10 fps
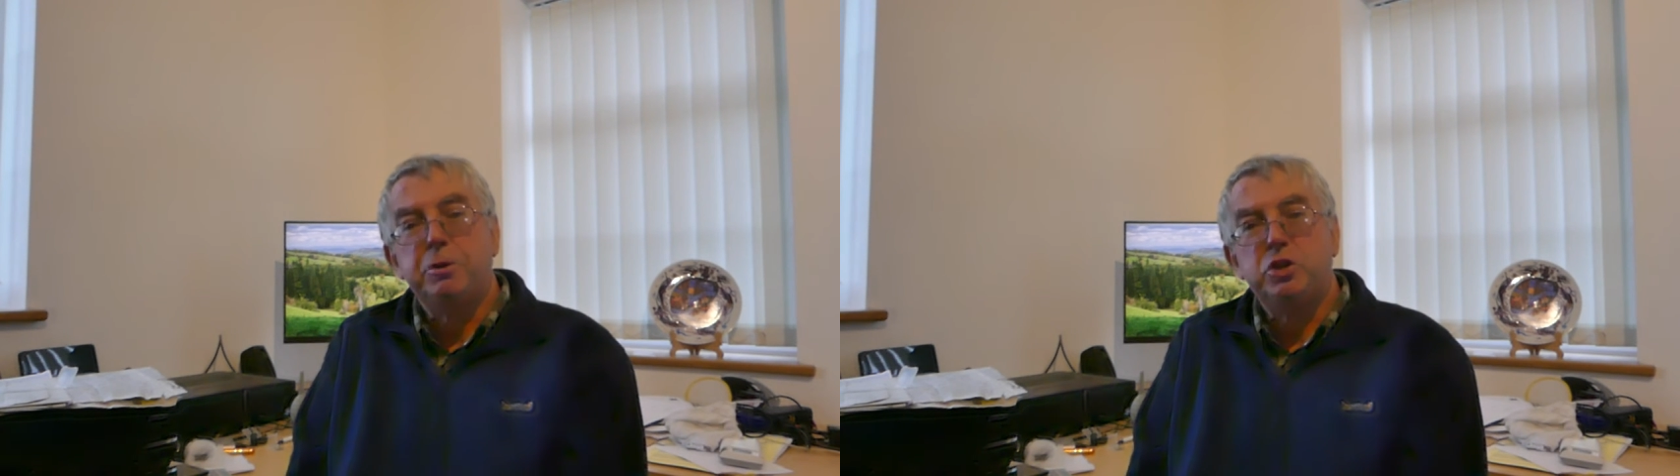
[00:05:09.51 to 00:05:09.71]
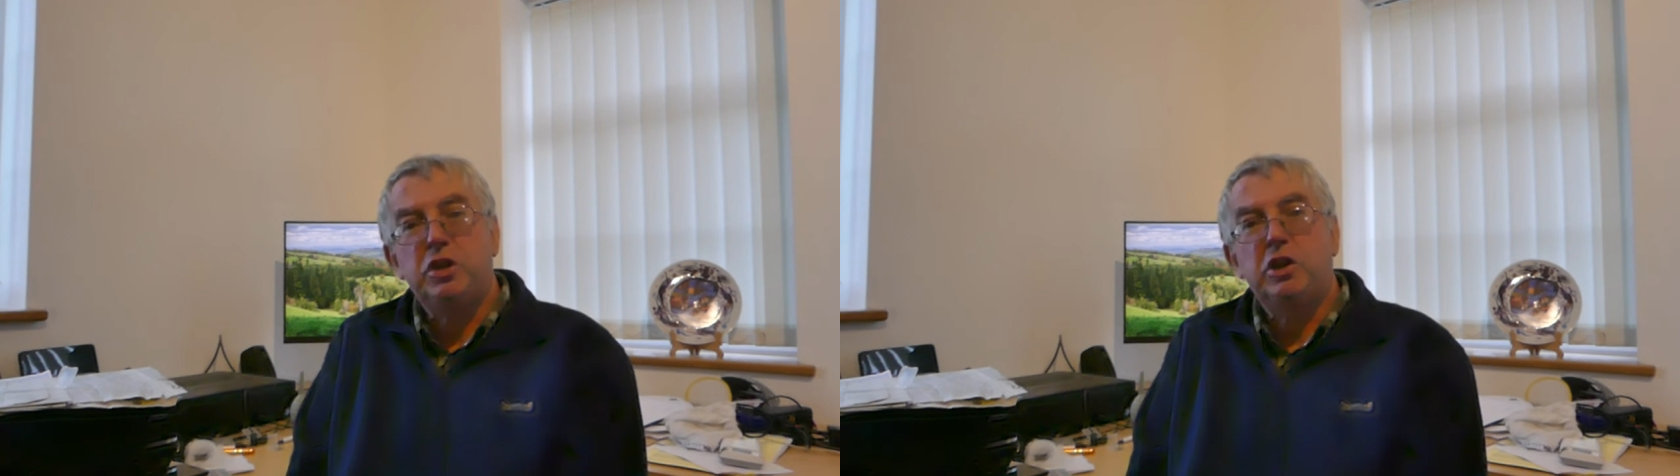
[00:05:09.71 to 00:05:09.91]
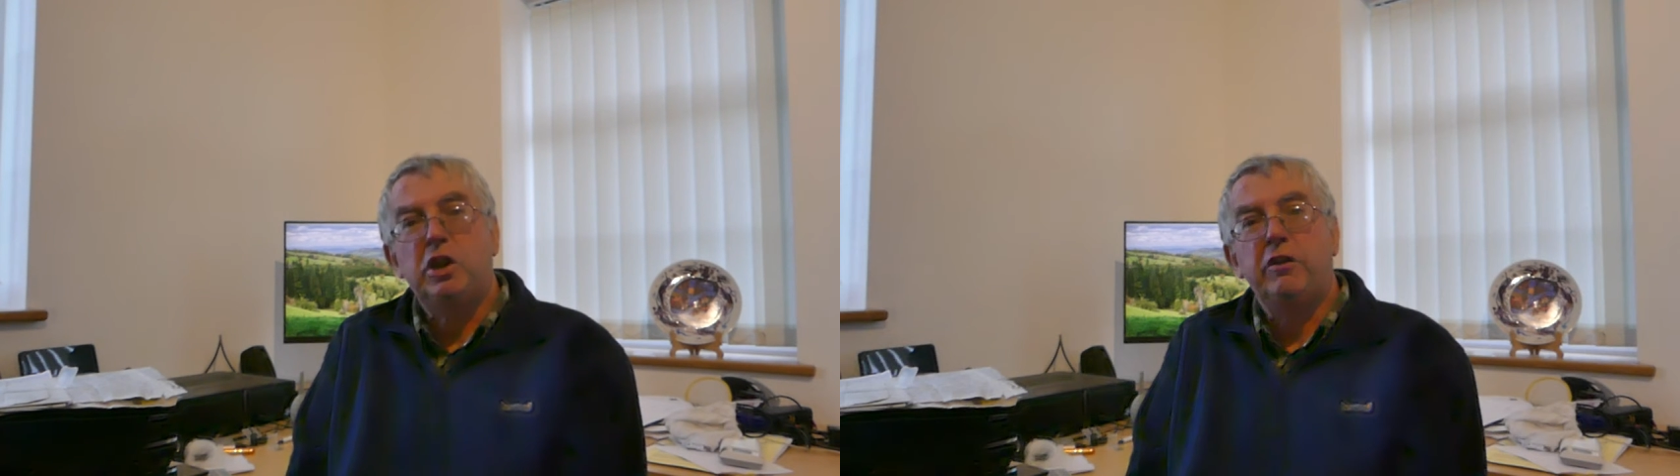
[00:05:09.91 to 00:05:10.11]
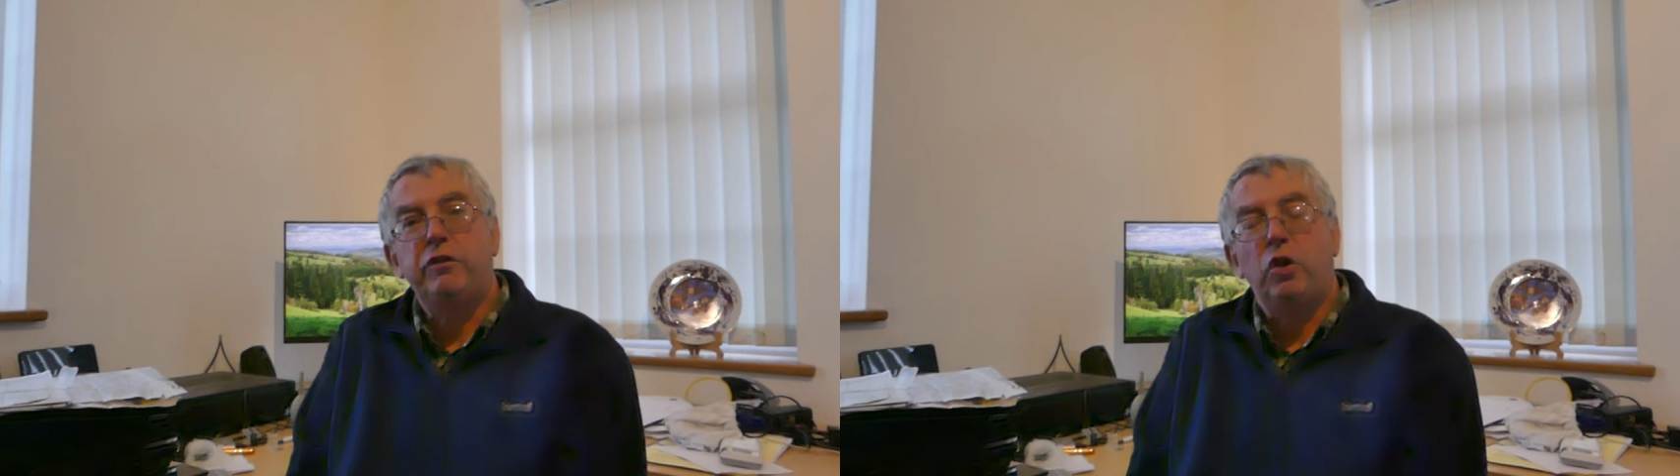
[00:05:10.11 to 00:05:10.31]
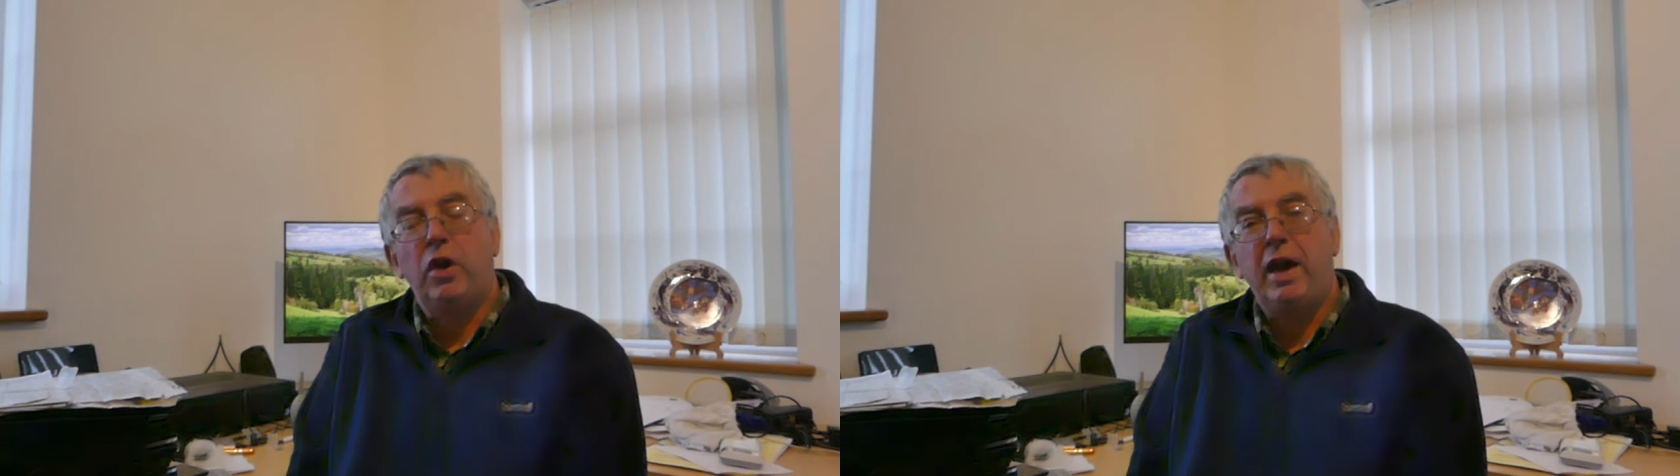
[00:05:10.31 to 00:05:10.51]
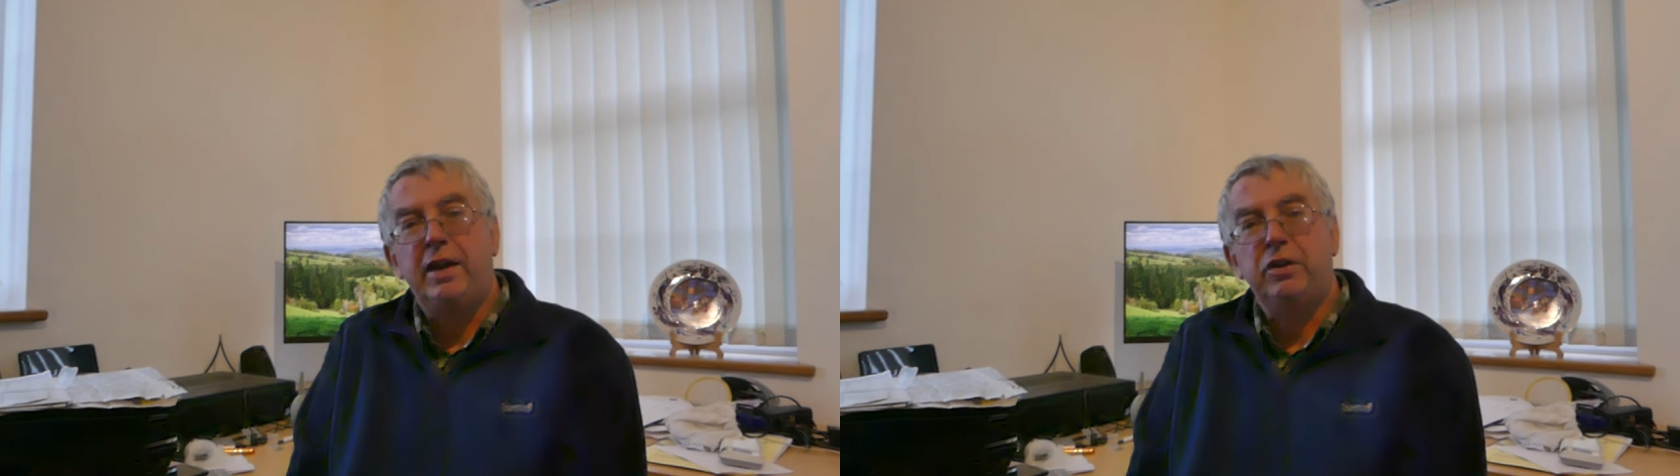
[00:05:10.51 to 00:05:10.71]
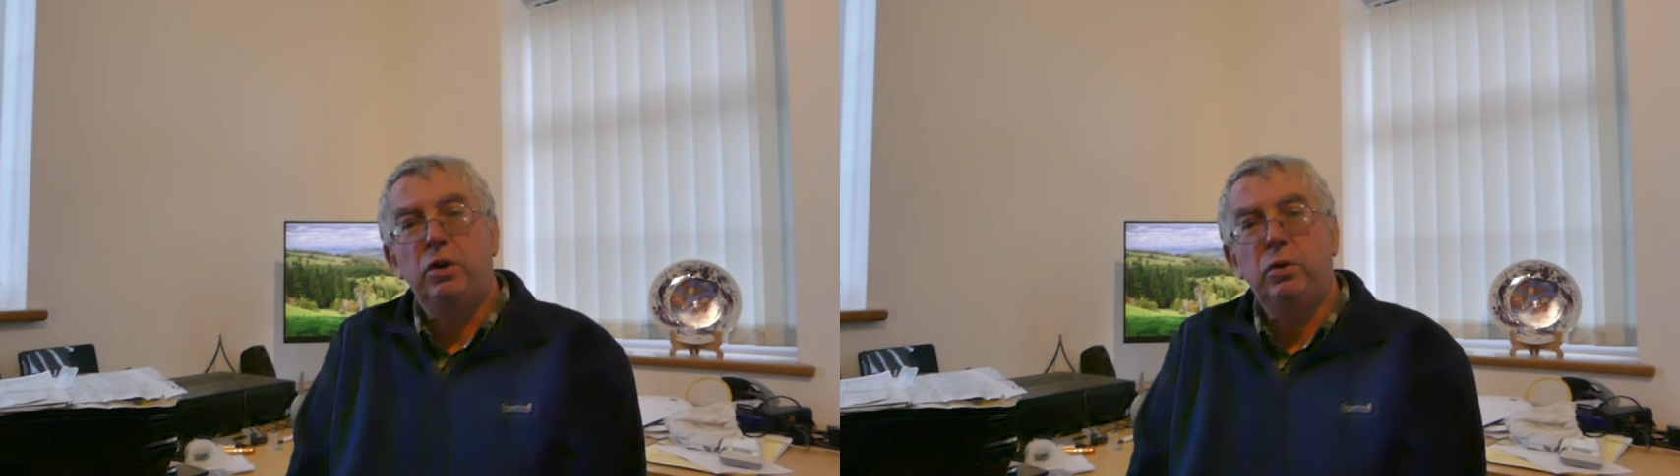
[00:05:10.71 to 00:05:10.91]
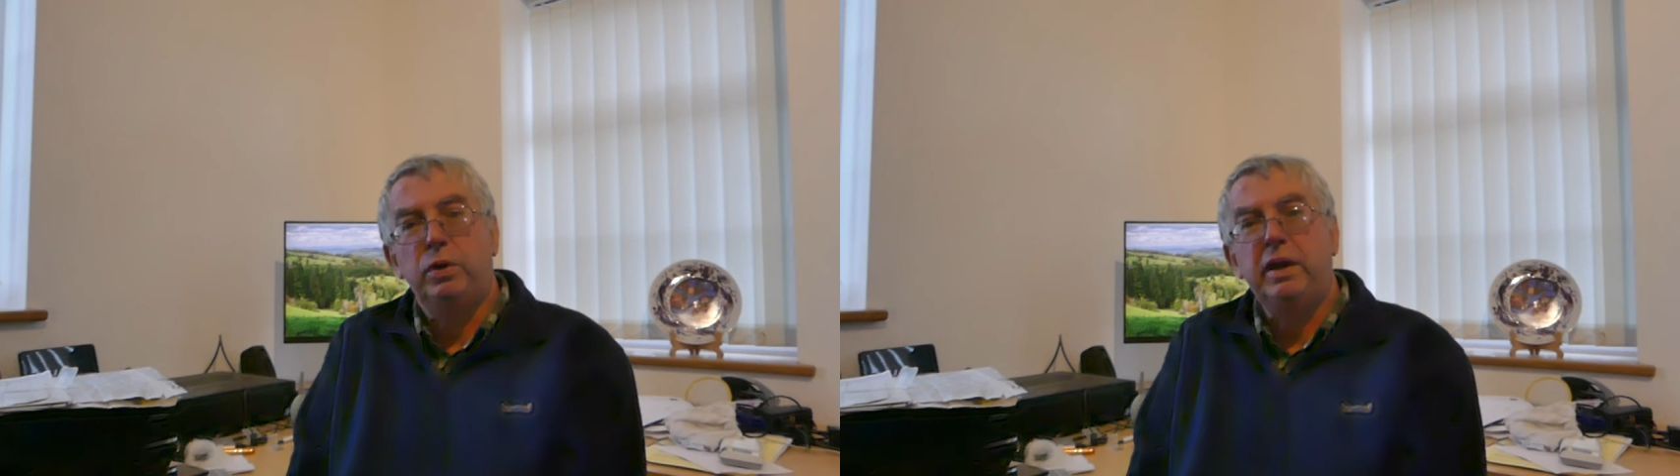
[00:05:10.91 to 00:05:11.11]
particularly if you're hand
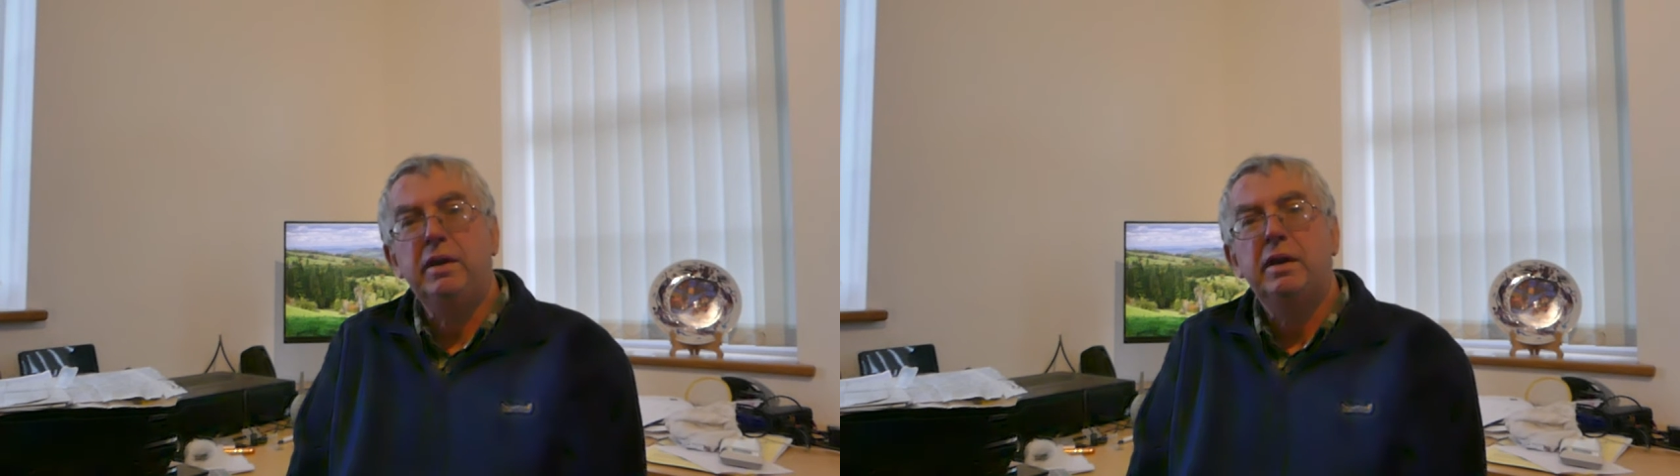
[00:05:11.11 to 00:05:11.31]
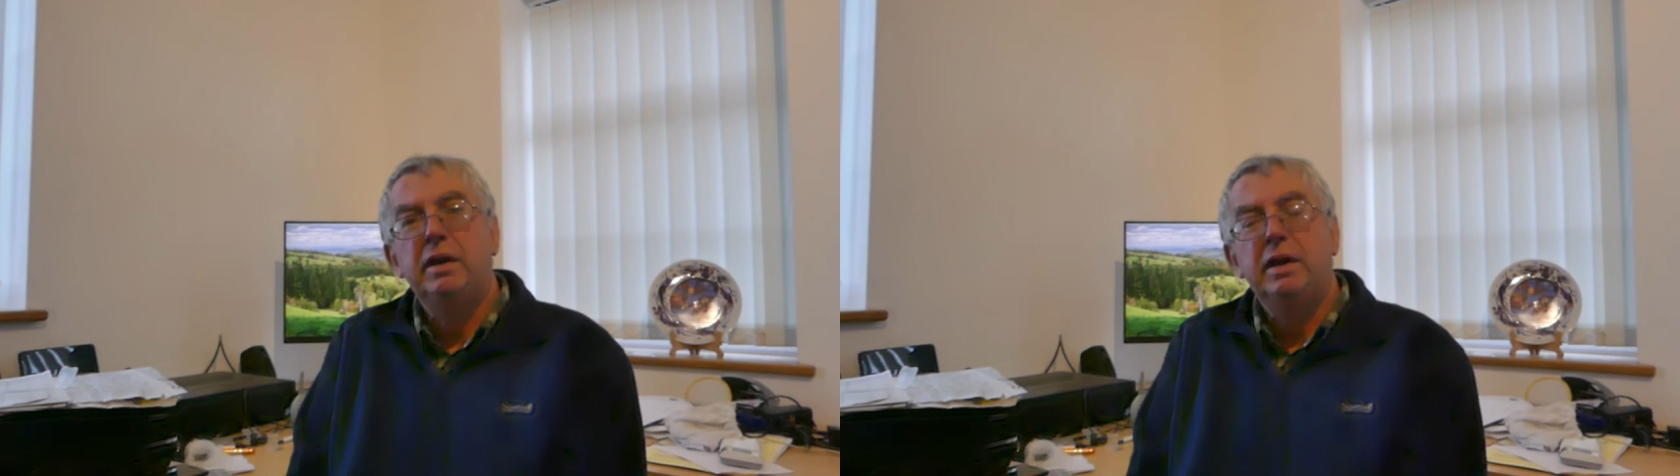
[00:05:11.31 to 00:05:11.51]
holding,